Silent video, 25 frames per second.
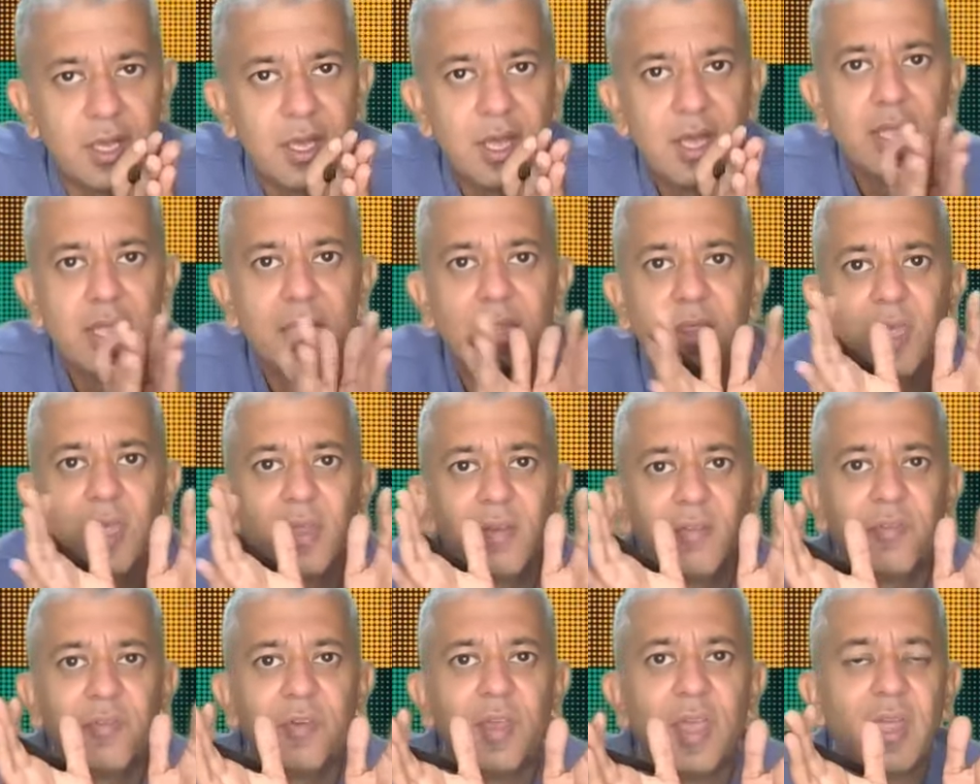then
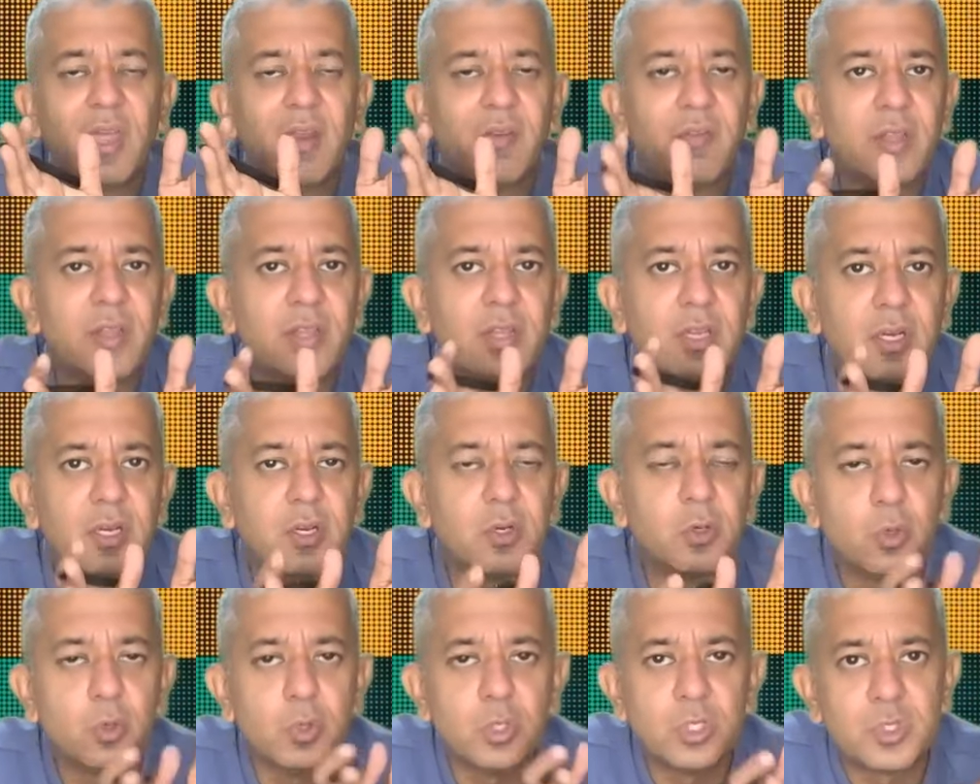where will the
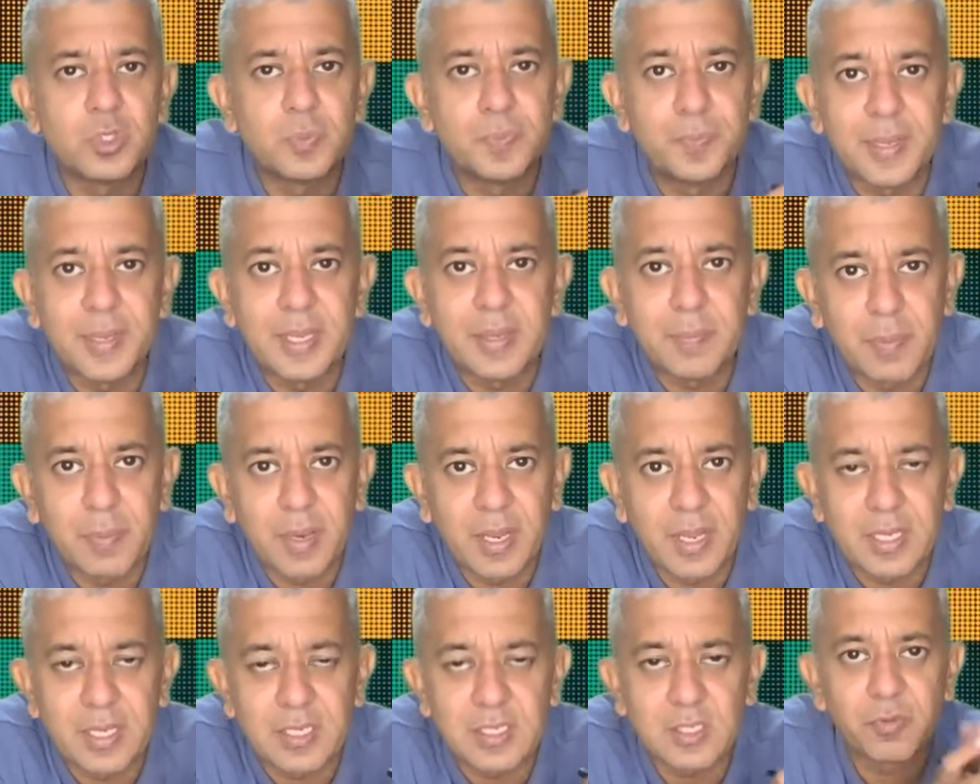goods be
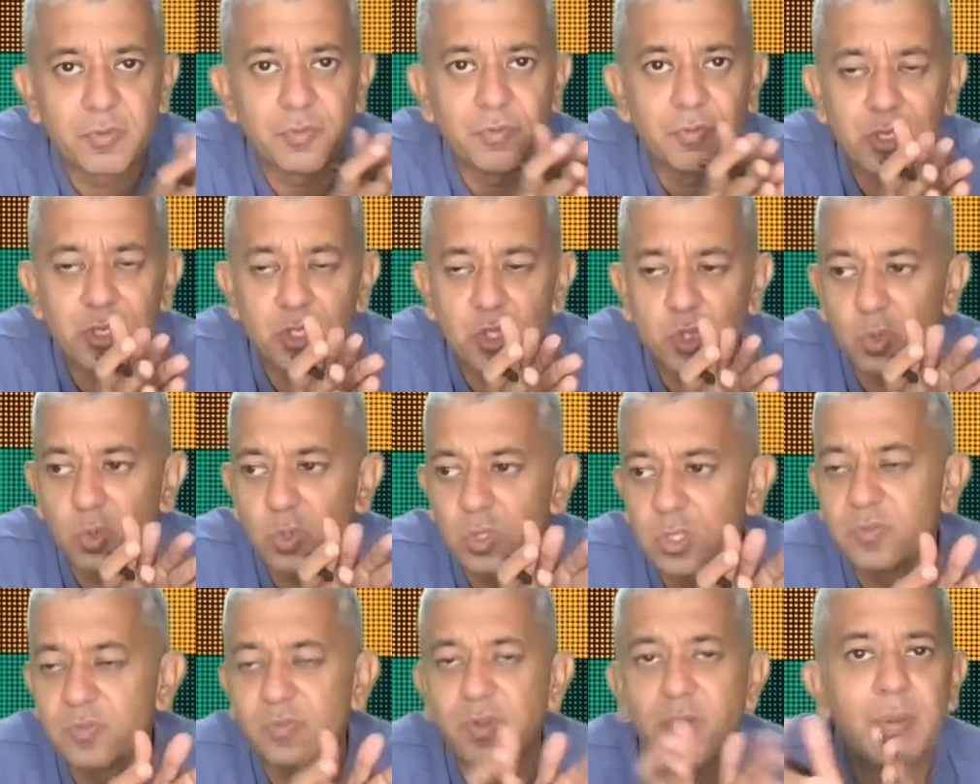placed, which goods
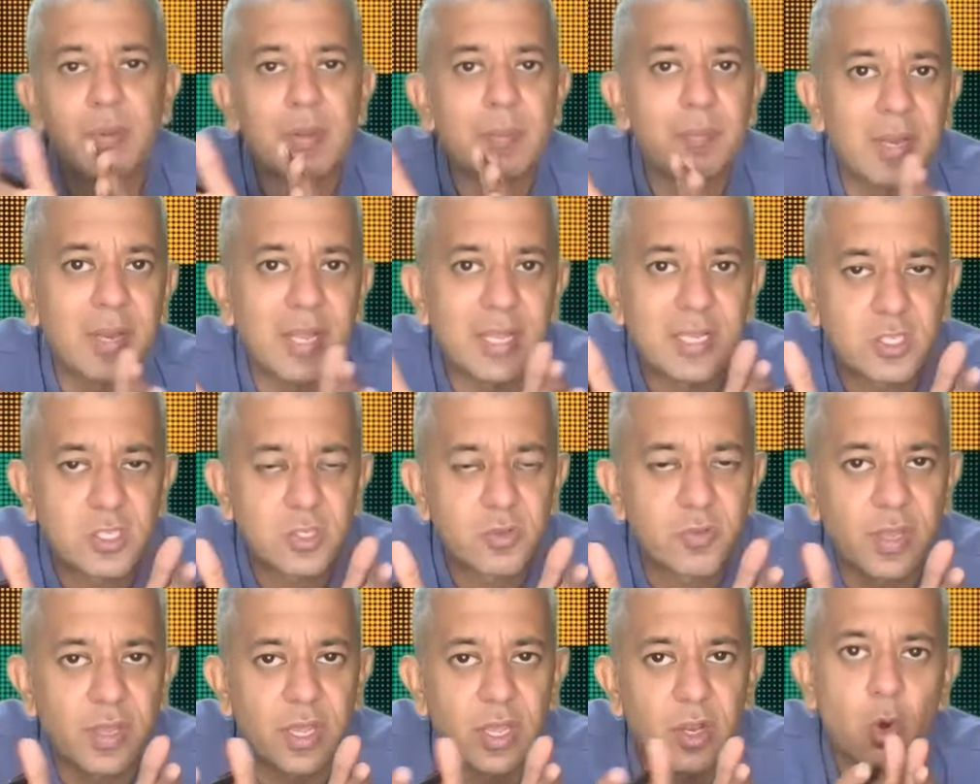will be placed
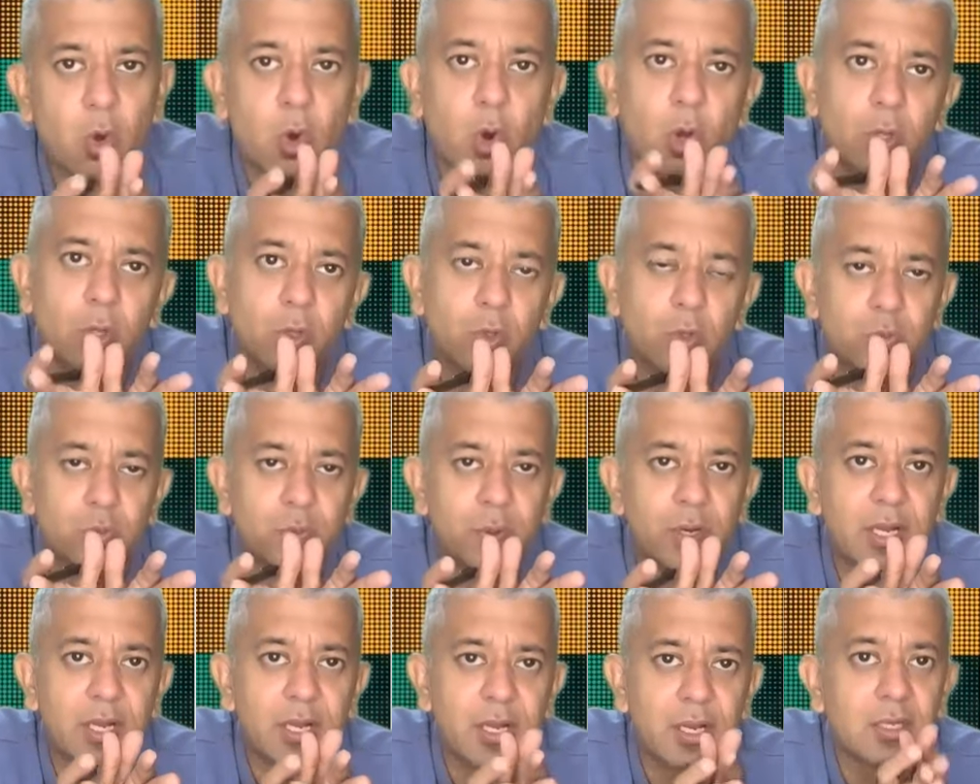where, all those
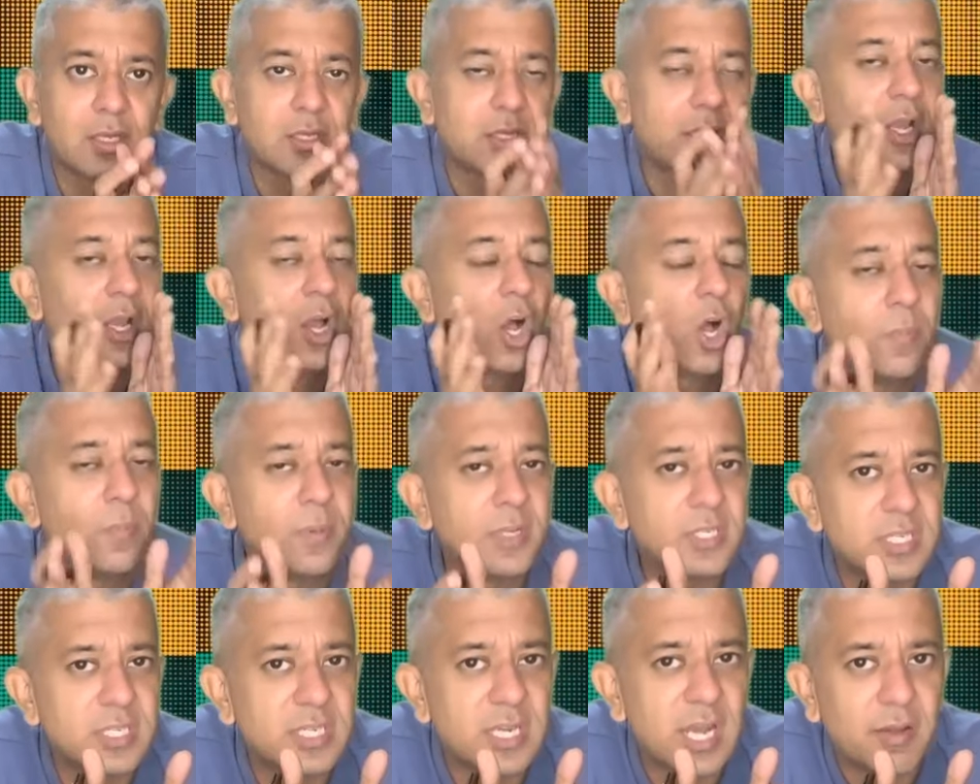particular things, how much
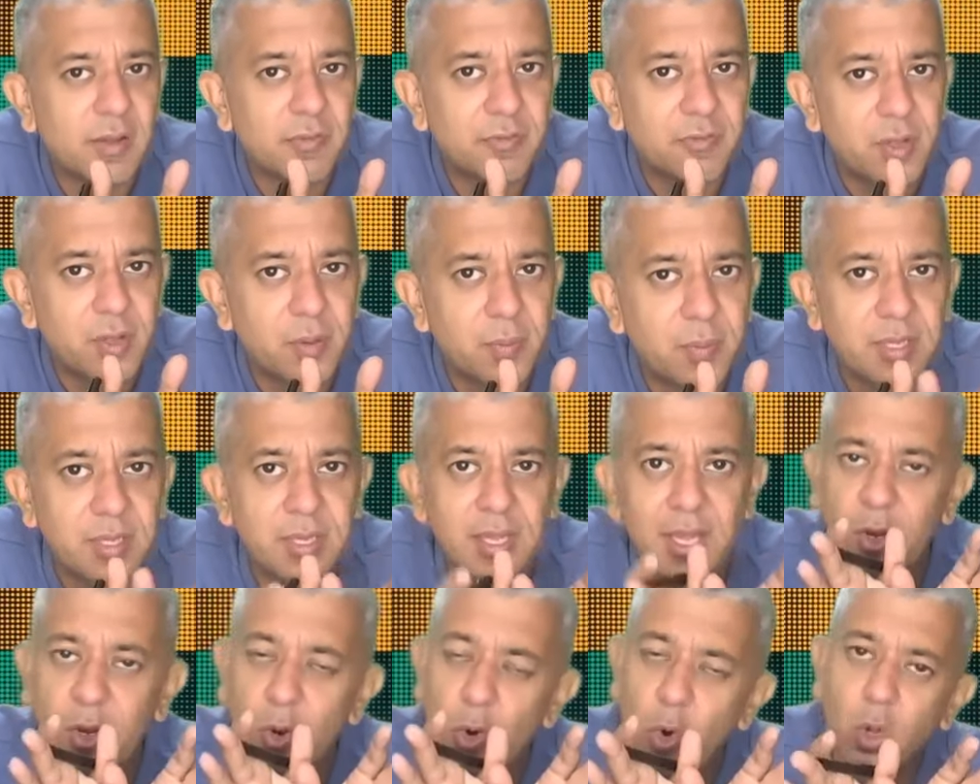staff will be there,
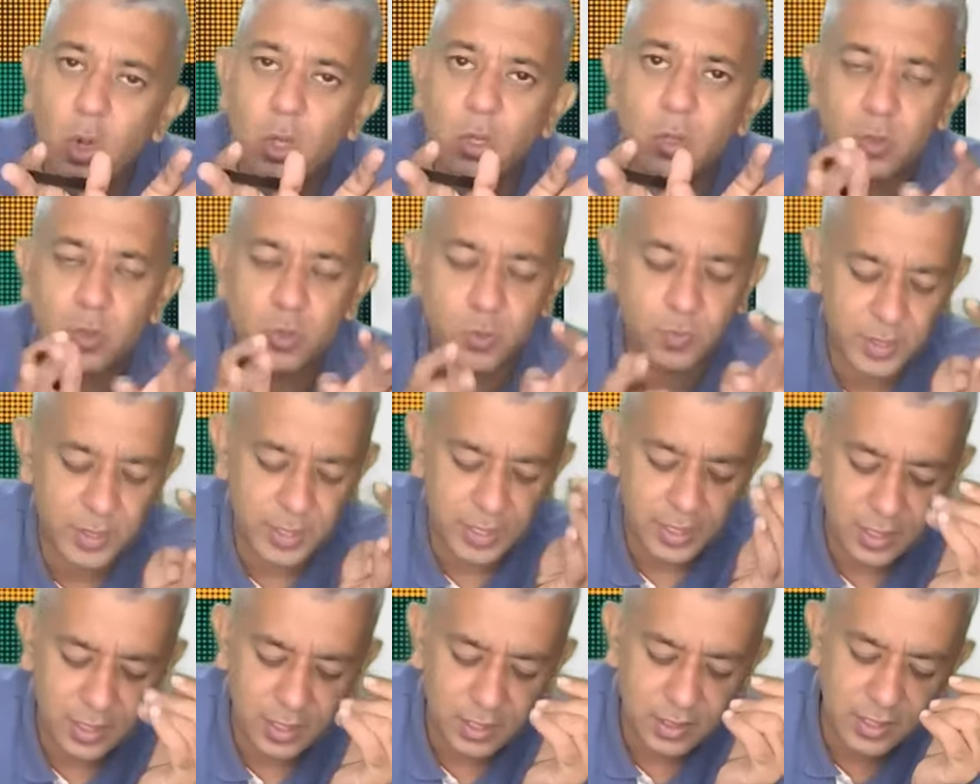all those
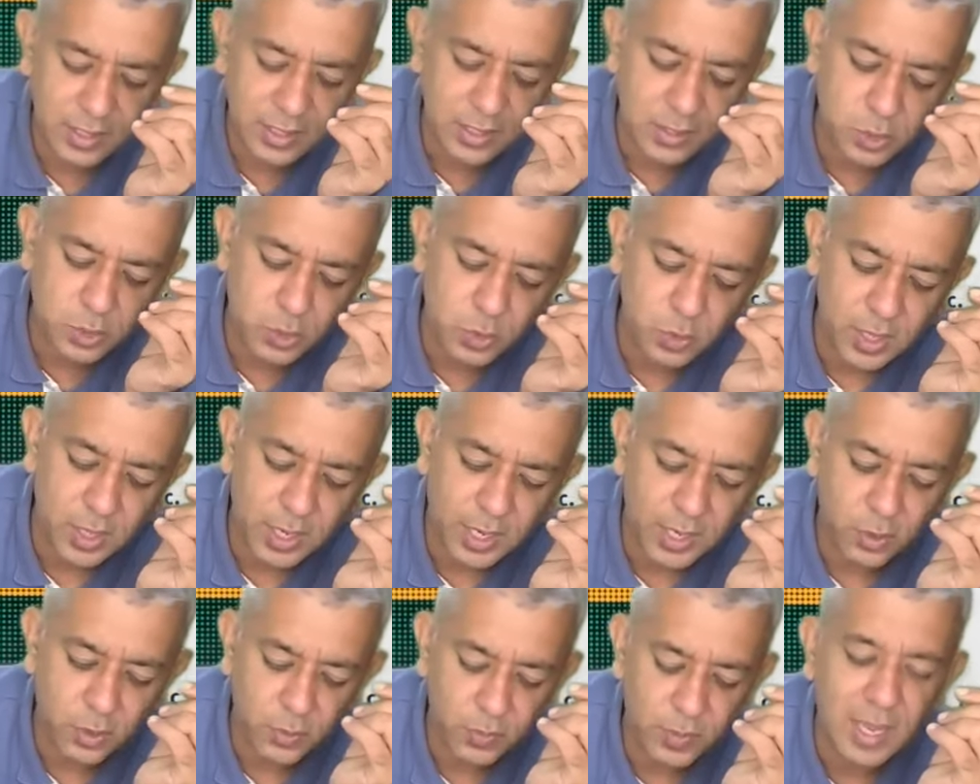particular things you try to
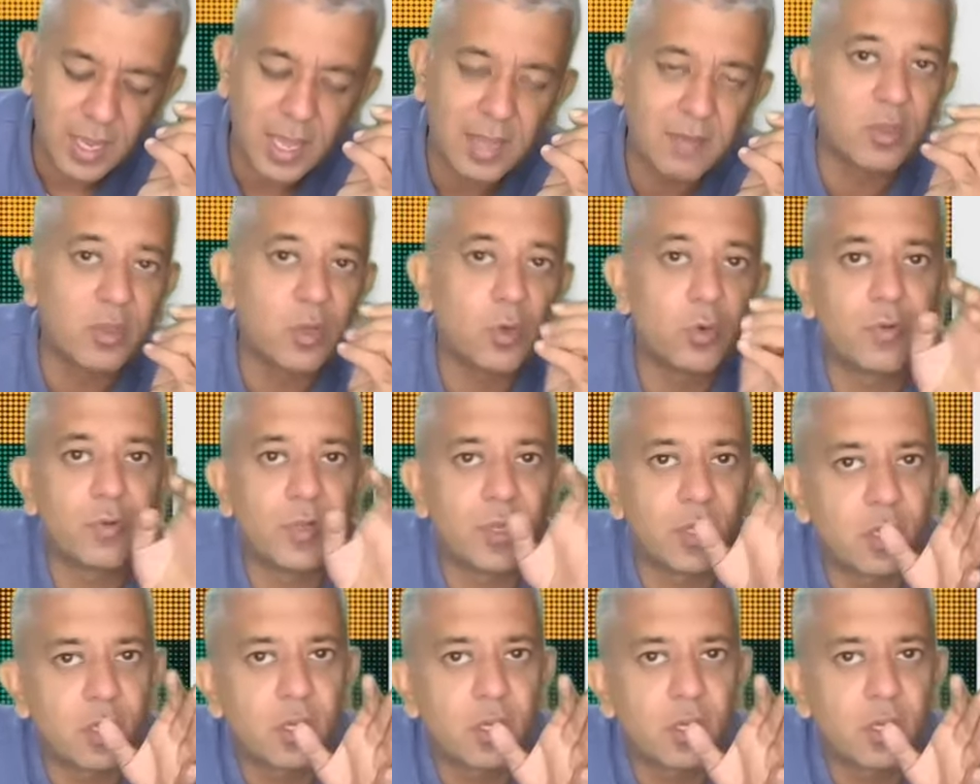be having over here.